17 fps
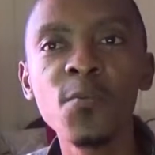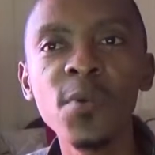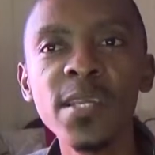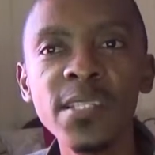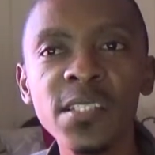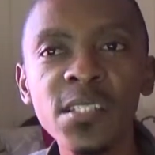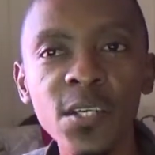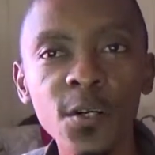
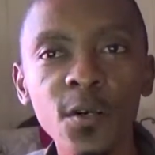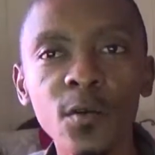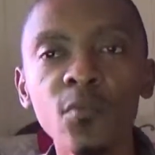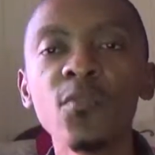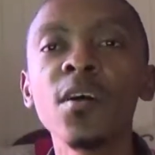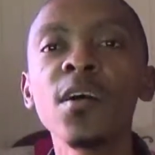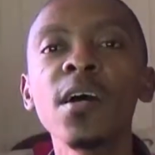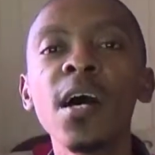we
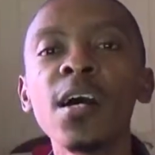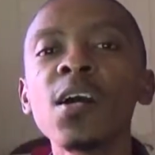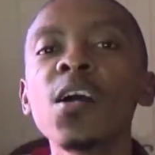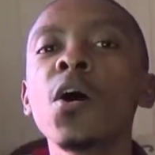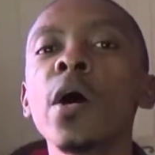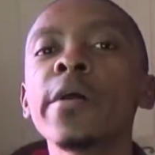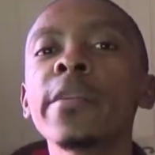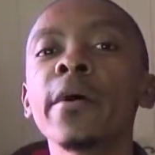serve, a
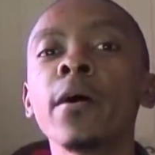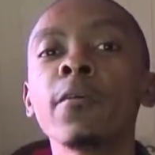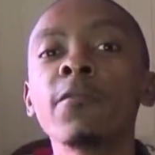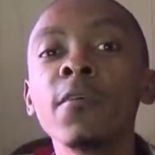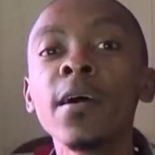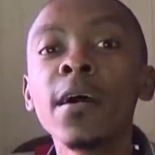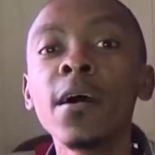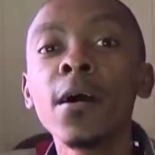God
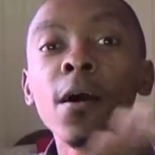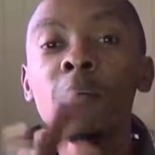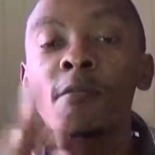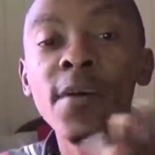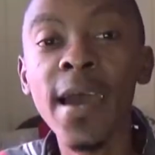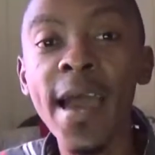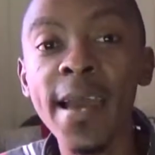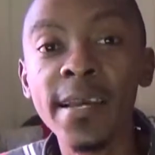
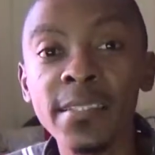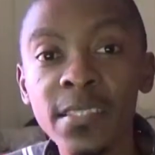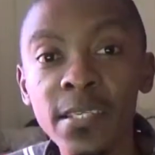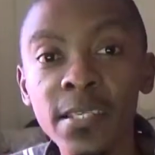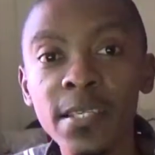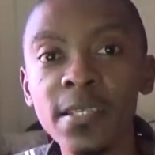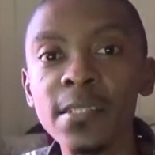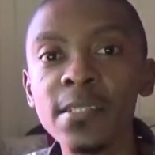of
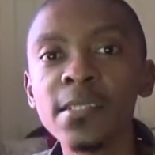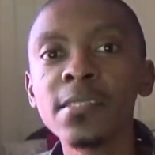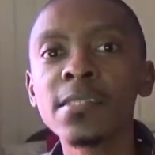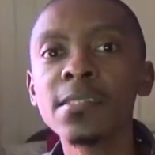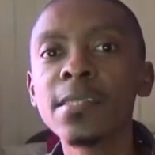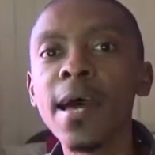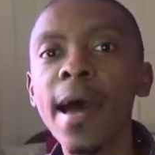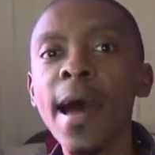excellence,
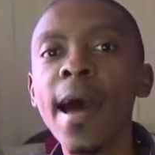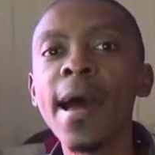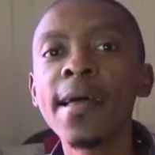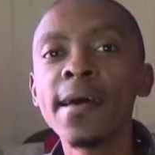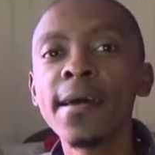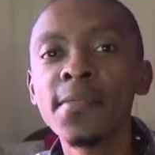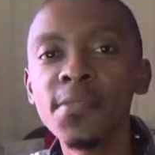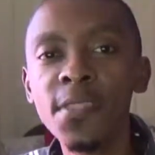
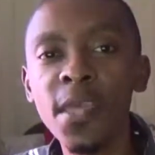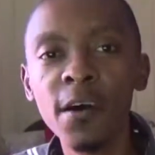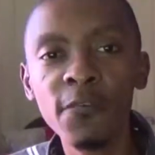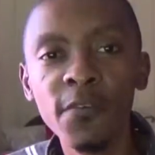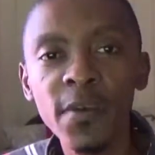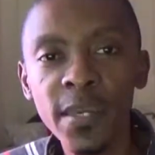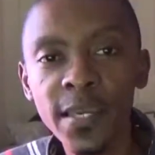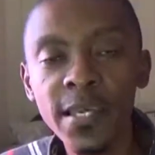that
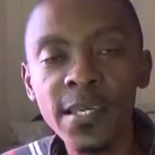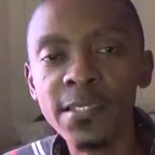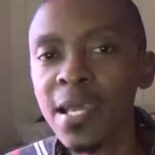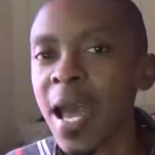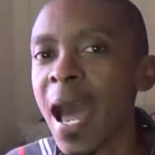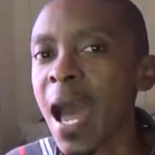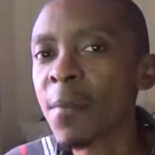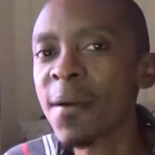nothing is
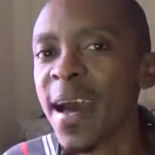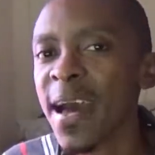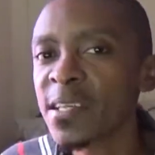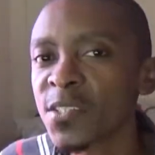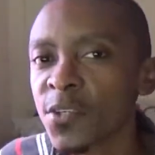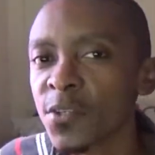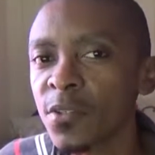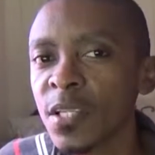
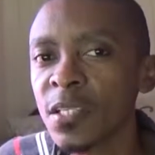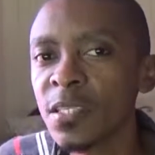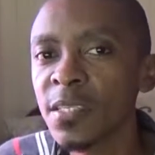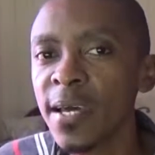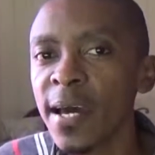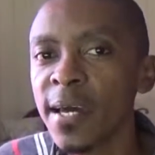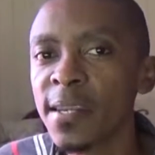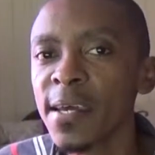haphazardly
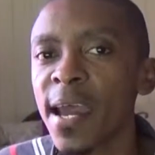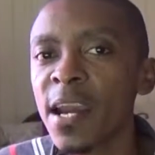done.